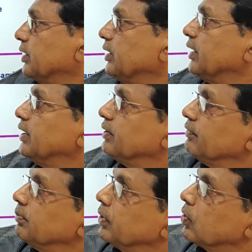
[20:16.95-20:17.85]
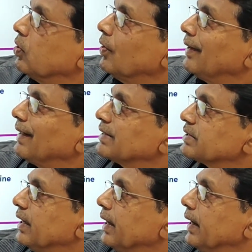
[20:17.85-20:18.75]
then it will be called as
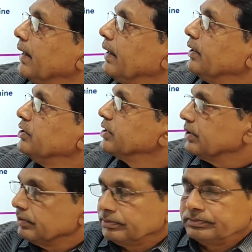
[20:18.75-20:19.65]
antigen,